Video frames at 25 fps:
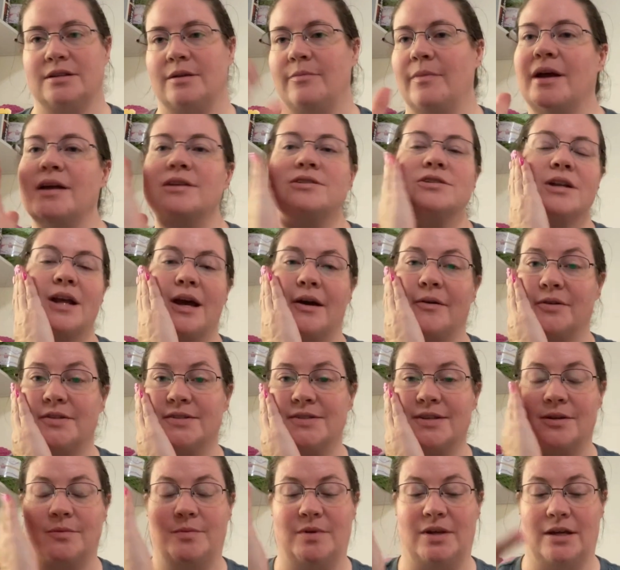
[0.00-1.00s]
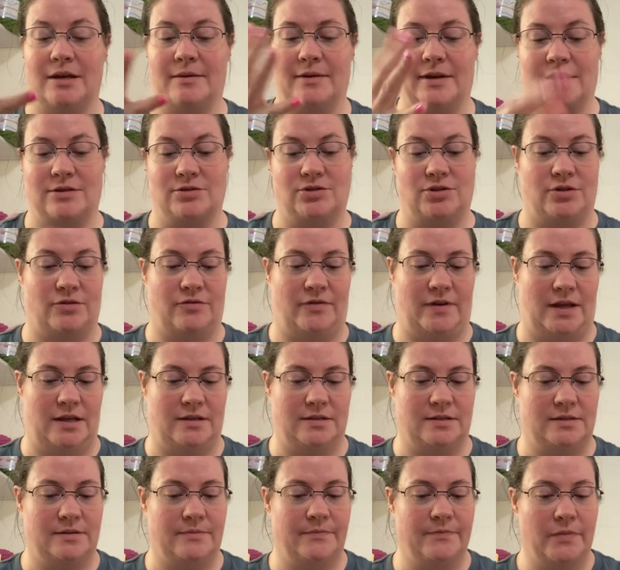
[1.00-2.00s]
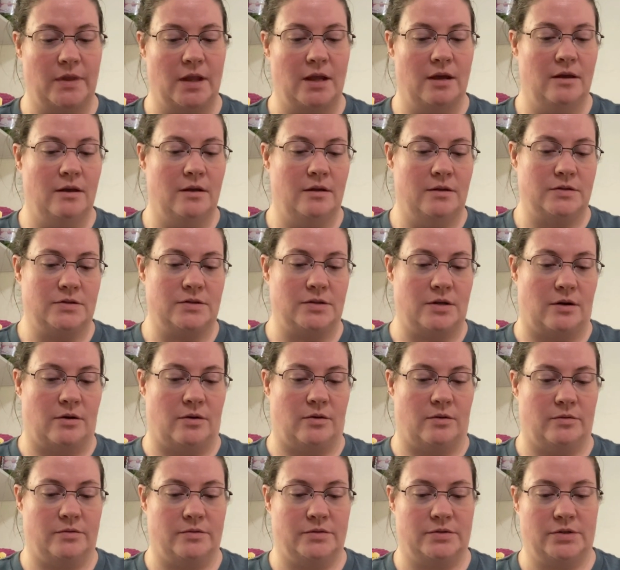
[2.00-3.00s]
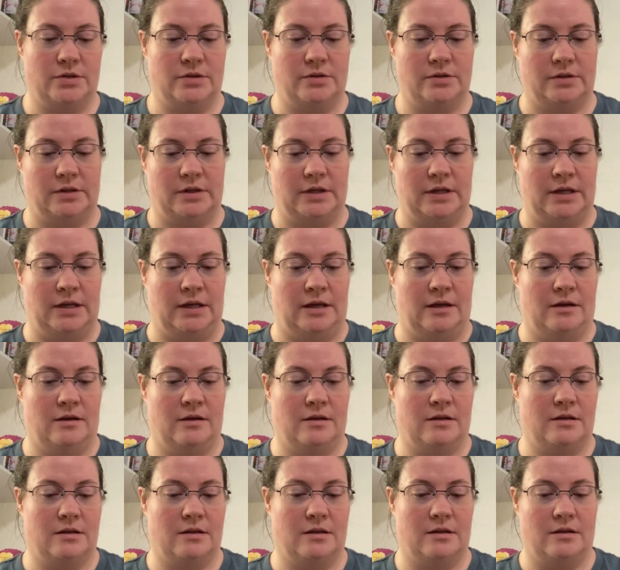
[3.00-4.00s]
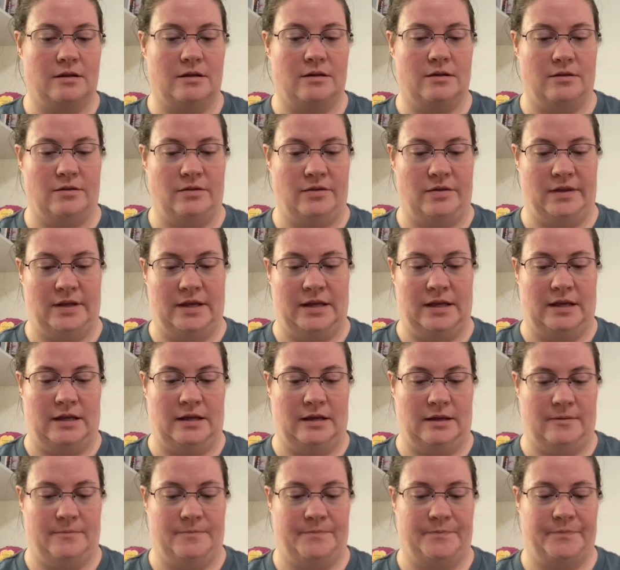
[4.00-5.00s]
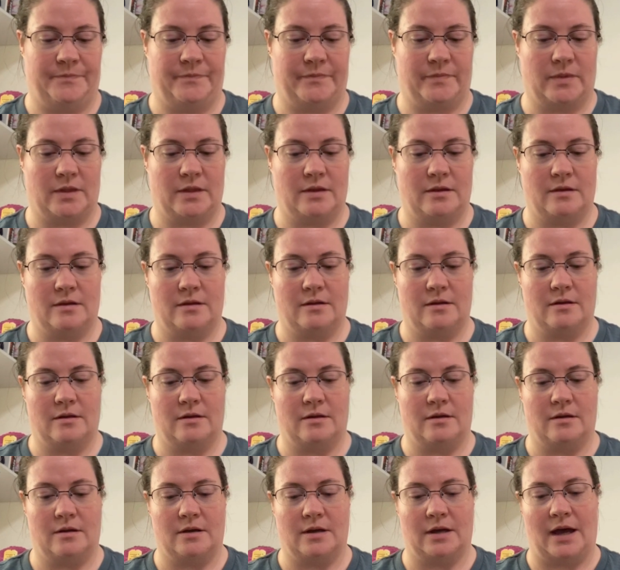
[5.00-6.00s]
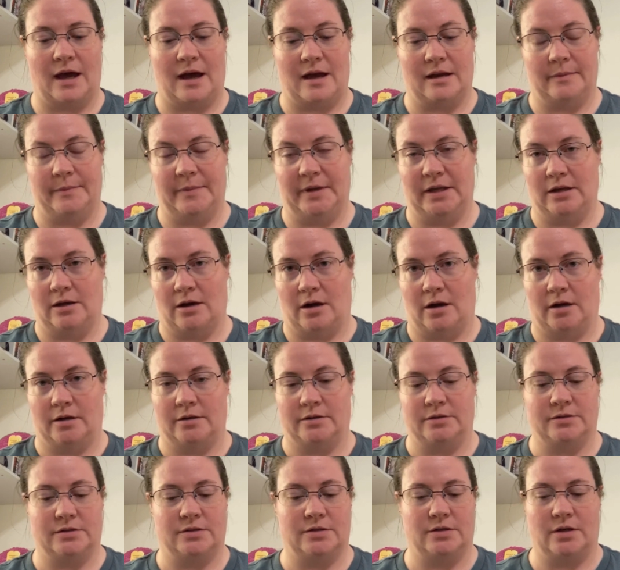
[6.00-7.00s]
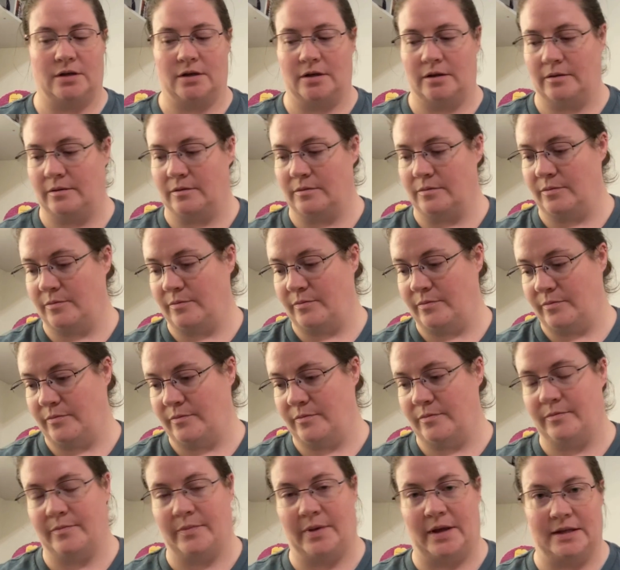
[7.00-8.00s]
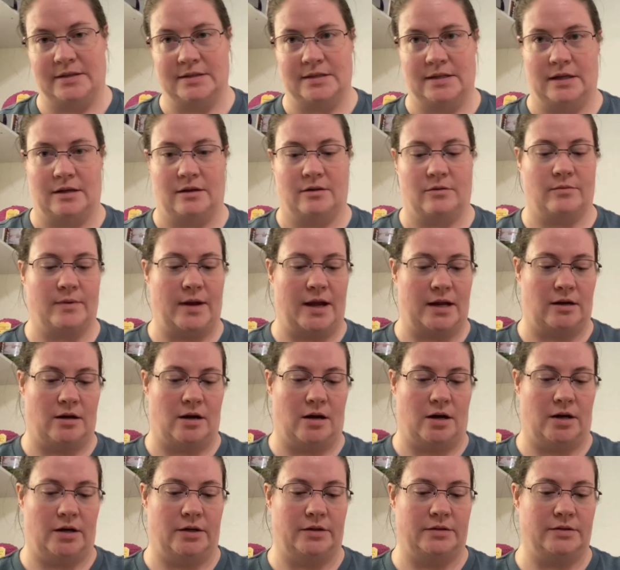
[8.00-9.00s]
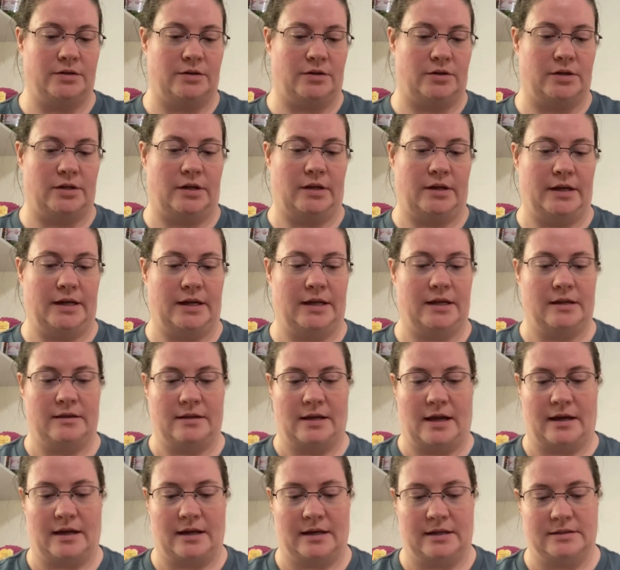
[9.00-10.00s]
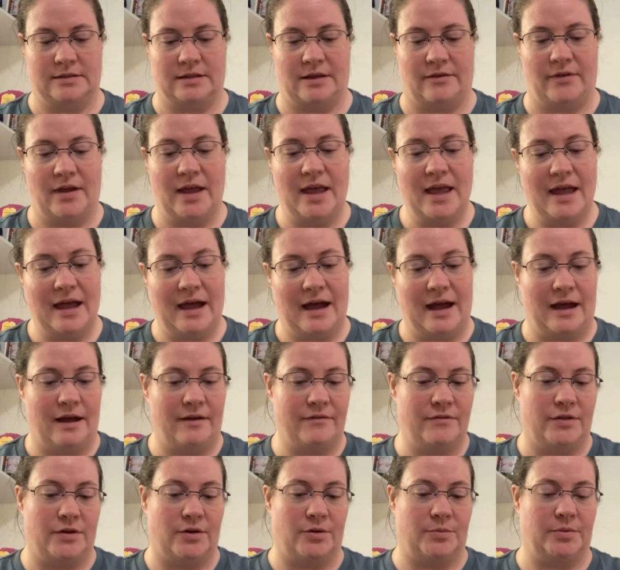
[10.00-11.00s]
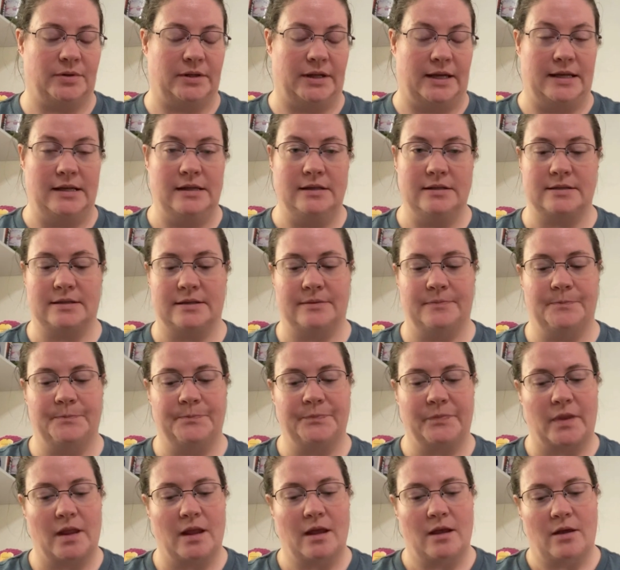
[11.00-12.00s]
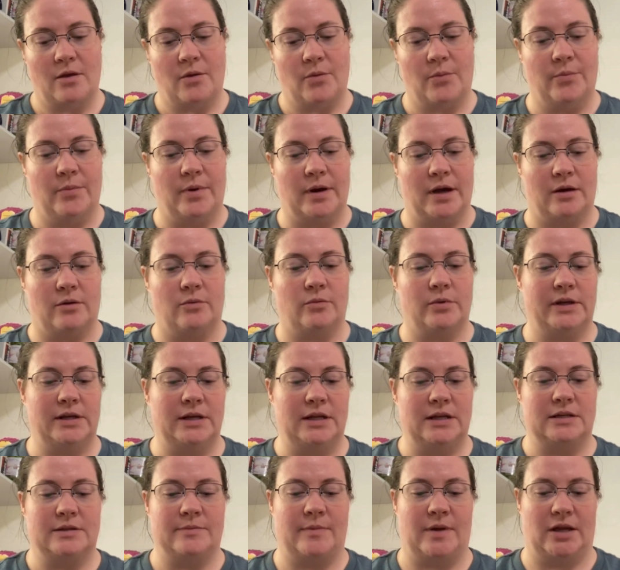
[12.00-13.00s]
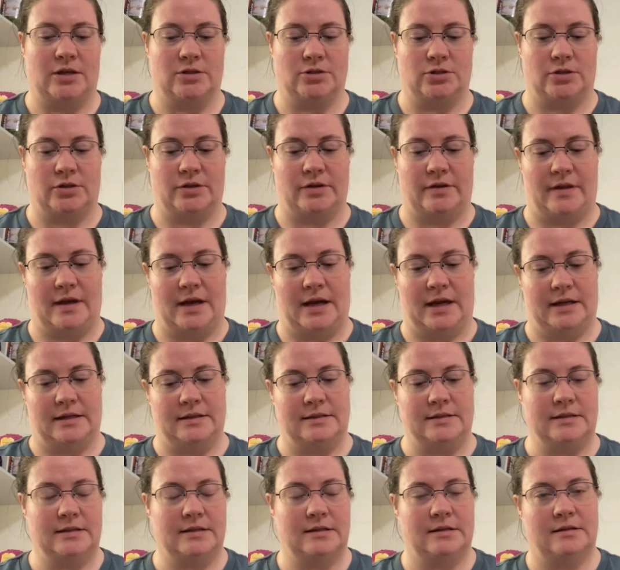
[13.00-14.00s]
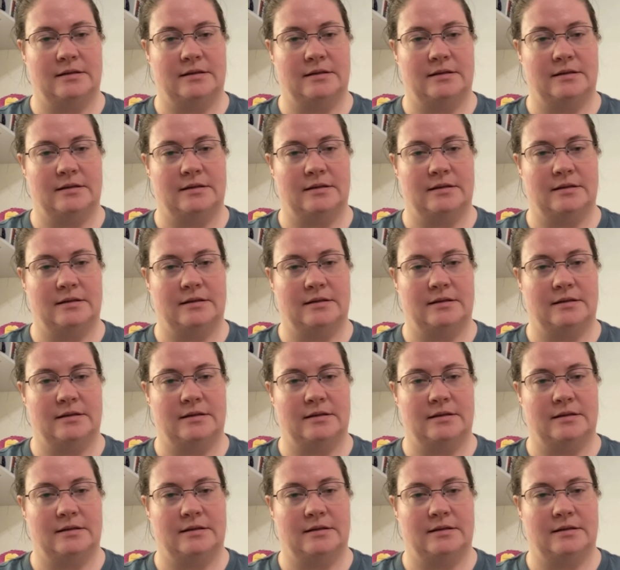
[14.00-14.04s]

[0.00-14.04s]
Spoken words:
imagine how it's going to be against your face. So certainly the economy yarns, the basic red heart, acrylic, and that kind of stuff have their place, but we need to make sure that